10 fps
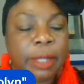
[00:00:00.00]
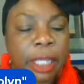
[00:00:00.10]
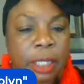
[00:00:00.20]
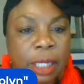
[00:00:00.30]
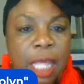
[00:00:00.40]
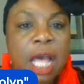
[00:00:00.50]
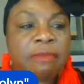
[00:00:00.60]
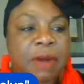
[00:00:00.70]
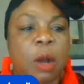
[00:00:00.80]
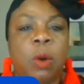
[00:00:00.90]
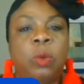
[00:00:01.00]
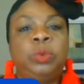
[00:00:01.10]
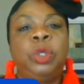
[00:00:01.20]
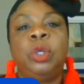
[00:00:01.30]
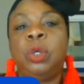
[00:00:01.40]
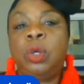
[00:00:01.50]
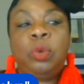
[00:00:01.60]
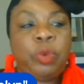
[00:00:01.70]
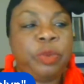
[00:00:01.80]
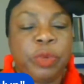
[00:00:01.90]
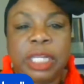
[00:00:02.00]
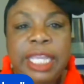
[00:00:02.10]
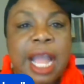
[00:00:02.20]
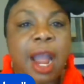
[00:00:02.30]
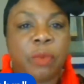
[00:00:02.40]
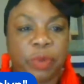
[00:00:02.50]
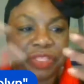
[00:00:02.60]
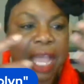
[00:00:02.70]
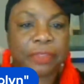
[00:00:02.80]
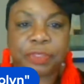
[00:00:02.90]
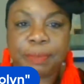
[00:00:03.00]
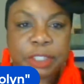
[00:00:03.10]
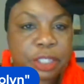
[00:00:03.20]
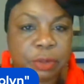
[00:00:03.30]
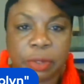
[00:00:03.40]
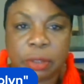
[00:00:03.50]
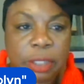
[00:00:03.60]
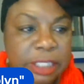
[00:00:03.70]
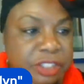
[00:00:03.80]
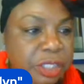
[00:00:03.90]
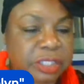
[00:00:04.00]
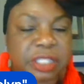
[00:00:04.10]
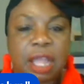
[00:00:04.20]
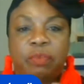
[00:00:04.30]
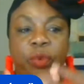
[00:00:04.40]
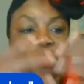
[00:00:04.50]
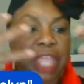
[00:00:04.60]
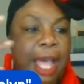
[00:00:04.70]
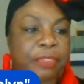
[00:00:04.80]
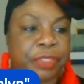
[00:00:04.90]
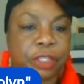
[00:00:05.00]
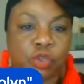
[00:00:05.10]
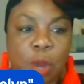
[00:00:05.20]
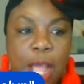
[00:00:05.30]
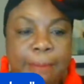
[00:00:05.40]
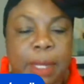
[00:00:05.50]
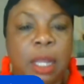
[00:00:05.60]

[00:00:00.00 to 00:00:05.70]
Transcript: and love on who we really are without the materialistic stuff, without the drama,